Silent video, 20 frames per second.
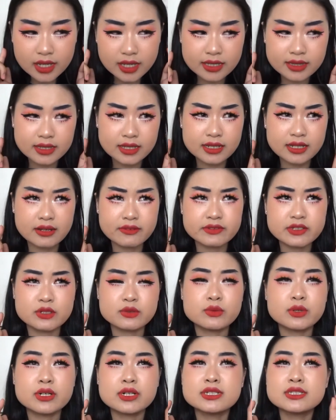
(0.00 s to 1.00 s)
And then
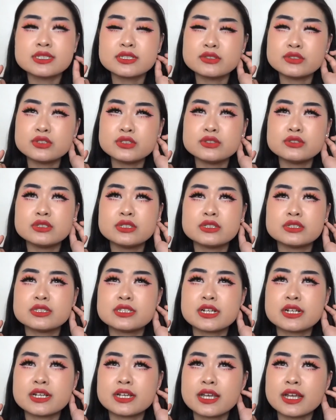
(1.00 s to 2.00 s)
afterwards, you do need to
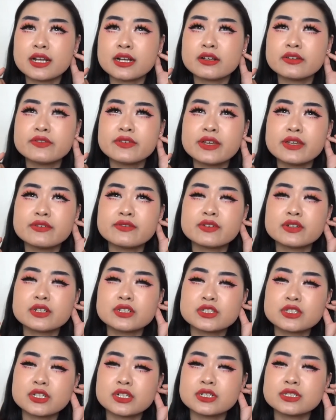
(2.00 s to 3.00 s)
take care of it
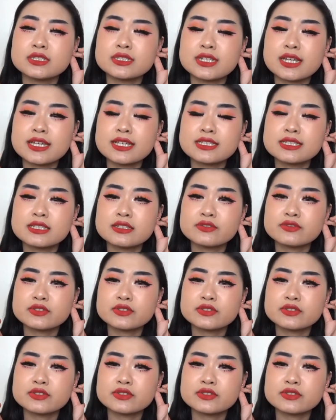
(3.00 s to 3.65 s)
for certain days.